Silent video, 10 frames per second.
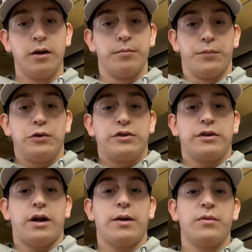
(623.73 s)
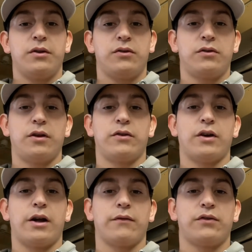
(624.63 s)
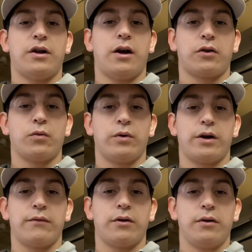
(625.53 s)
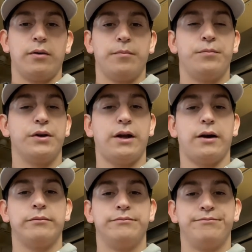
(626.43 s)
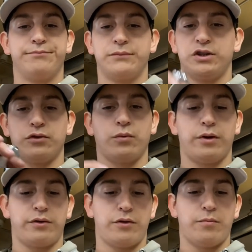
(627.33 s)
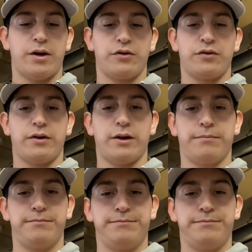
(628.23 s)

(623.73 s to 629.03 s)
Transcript: most of the time it's it's out of stock or whatever. But yeah, just wanted to mention that.